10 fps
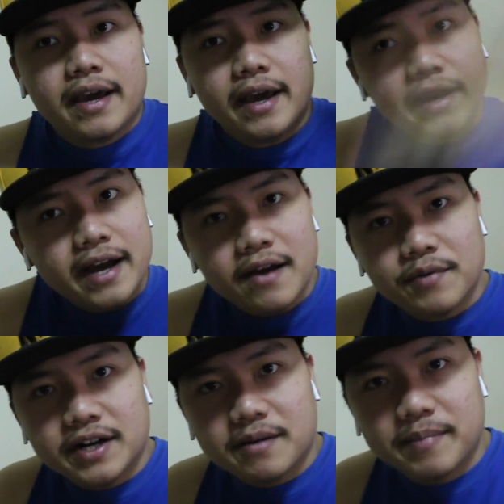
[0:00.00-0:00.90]
Hey guys,
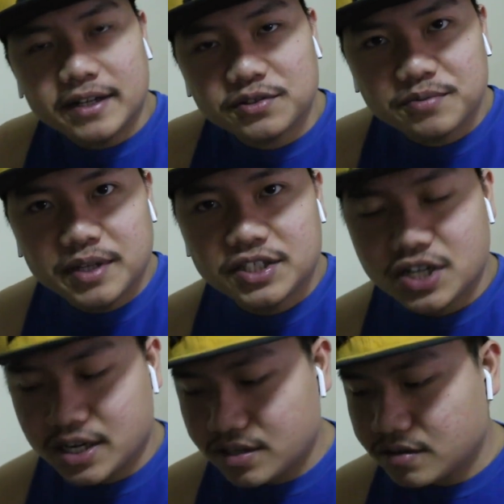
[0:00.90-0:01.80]
welcome back to my
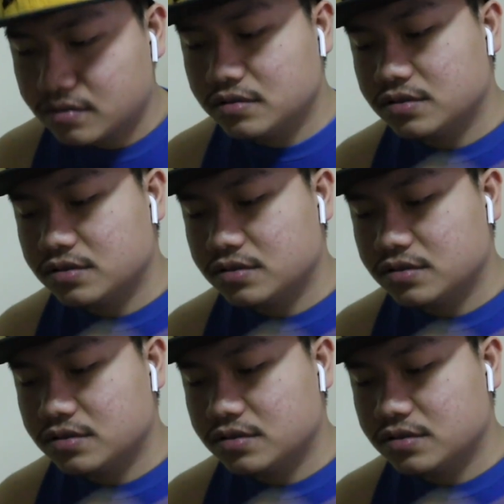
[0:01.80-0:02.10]
channel.